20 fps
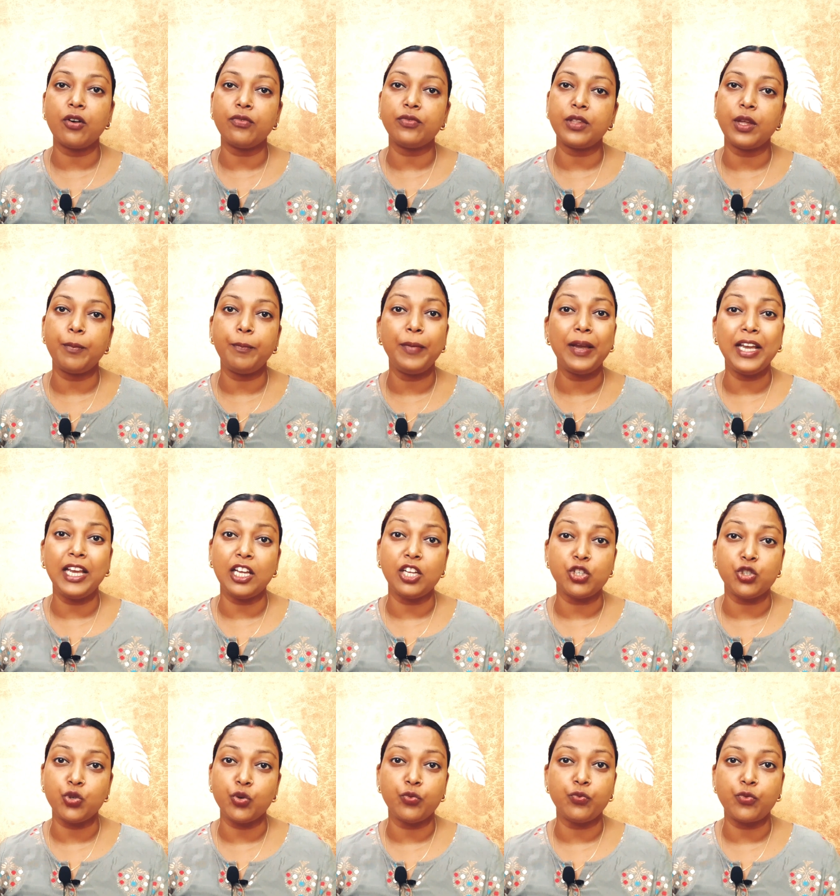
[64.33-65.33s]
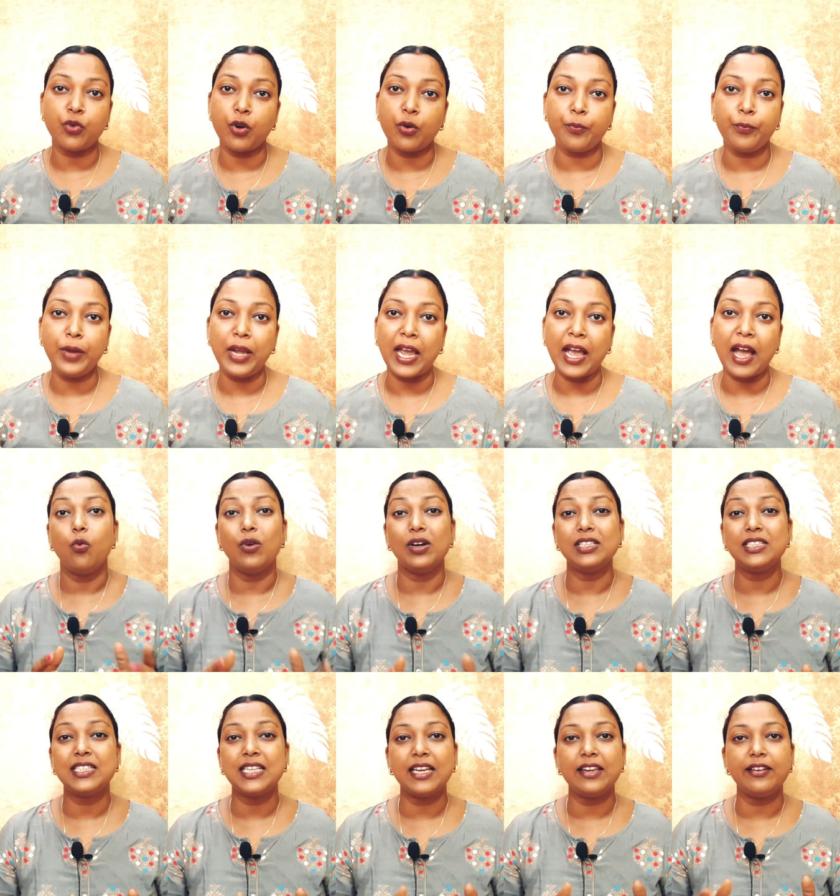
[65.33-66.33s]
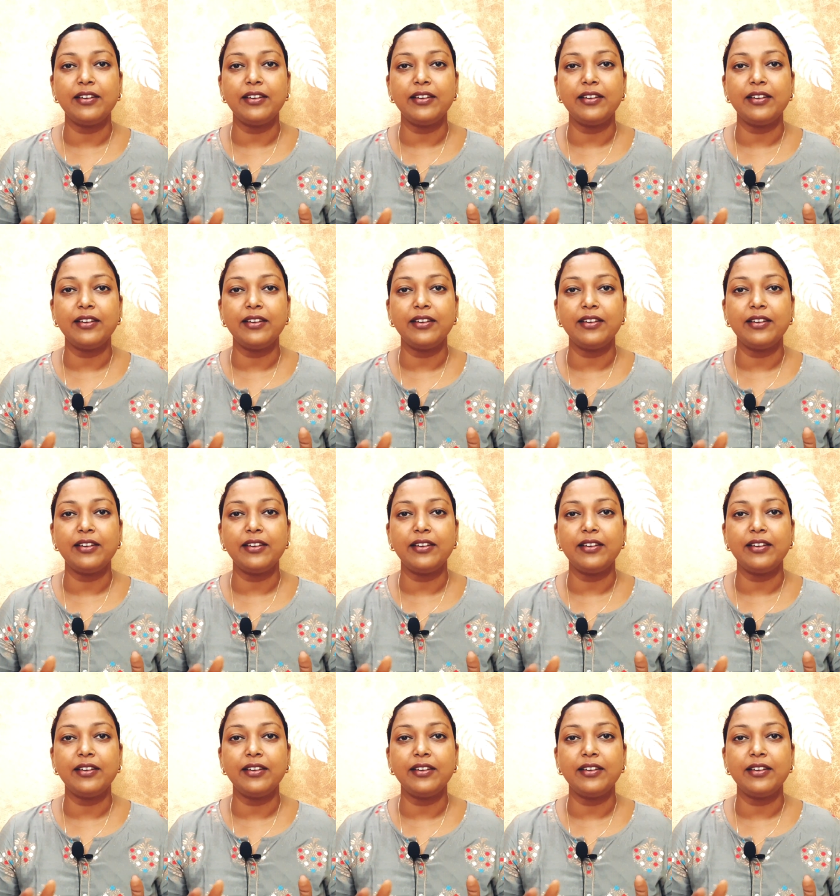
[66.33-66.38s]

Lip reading: of the big issue for me. Once I